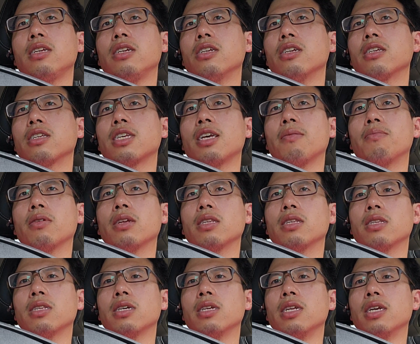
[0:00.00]
he just kept on
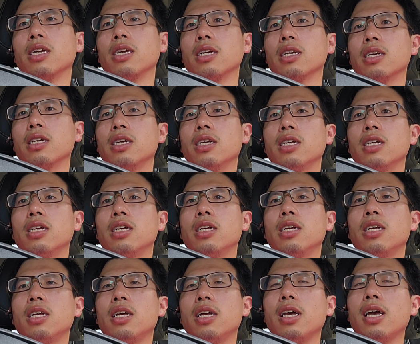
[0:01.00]
studying
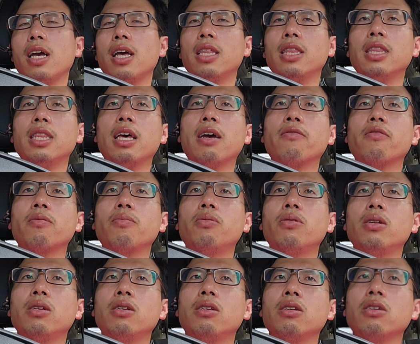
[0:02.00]
and never
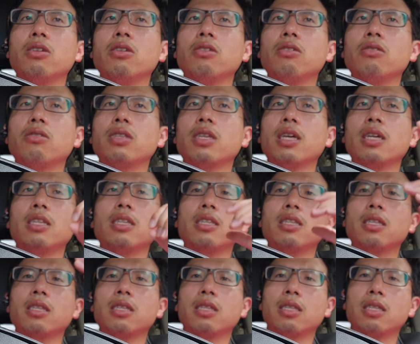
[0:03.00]
put into use.
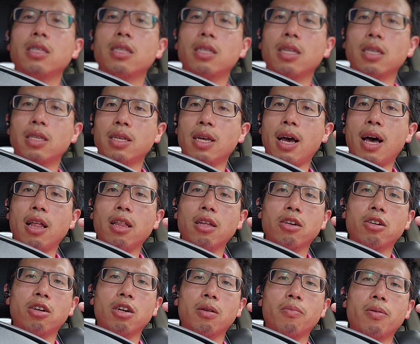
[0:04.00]
And that's an
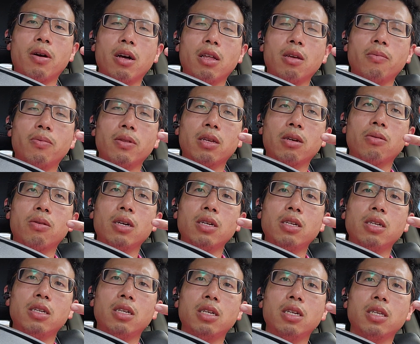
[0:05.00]
allegory, probably. But the
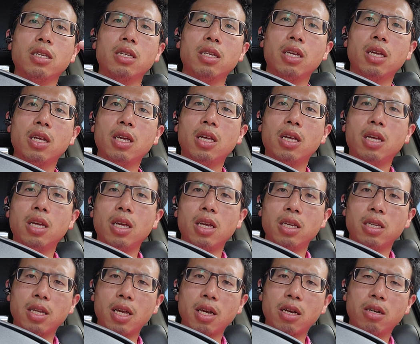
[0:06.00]
question is
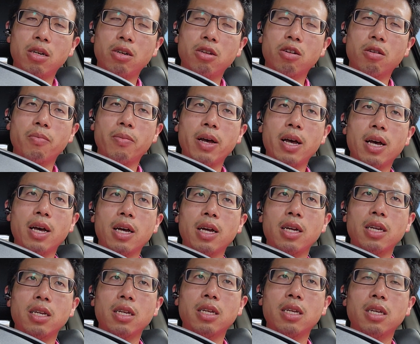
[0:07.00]
that good or
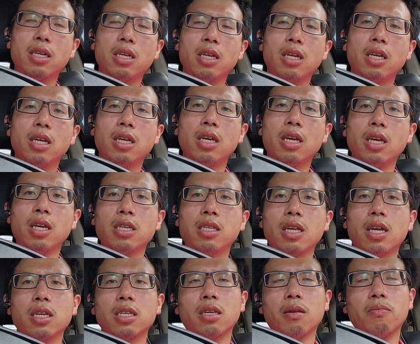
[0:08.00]
bad? Is
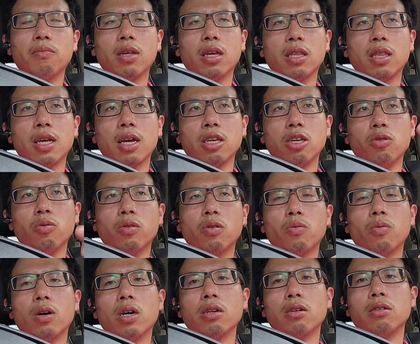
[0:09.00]
that something that you would
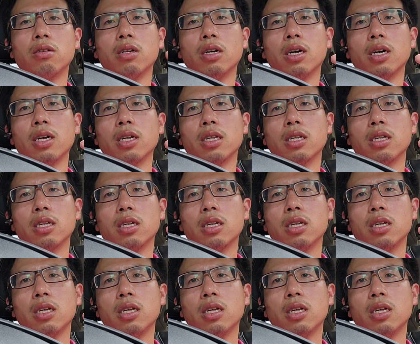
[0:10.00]
want or not?